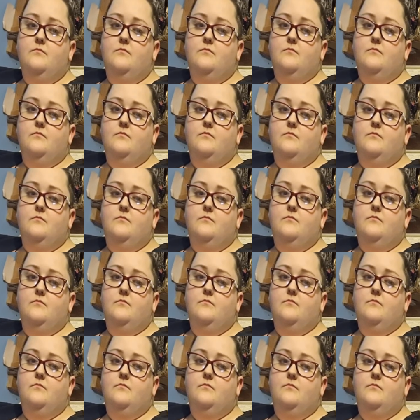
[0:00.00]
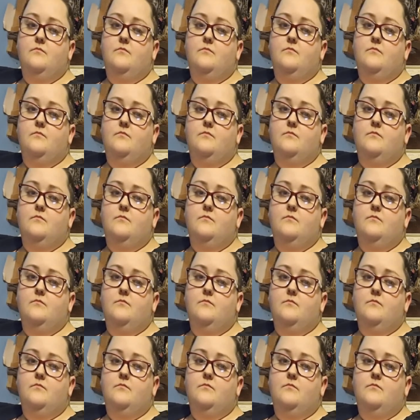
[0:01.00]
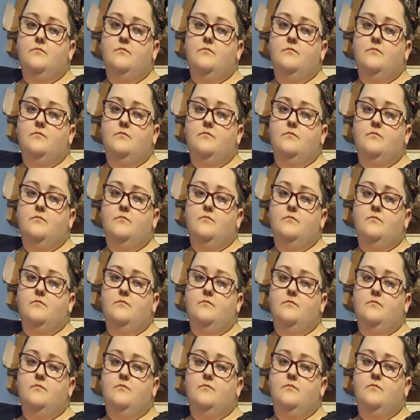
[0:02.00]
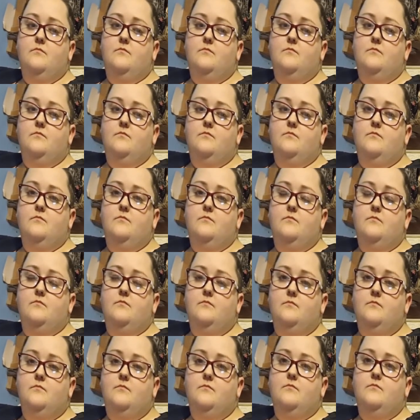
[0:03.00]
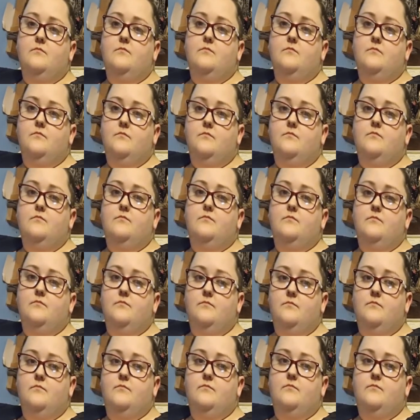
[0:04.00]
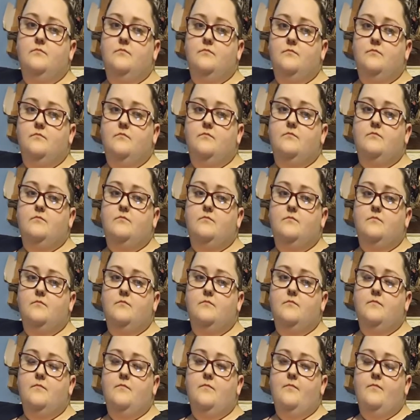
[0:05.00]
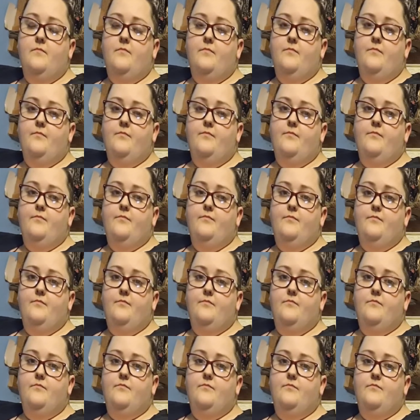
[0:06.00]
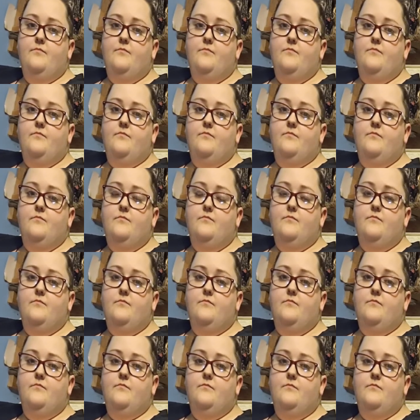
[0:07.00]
[no speech]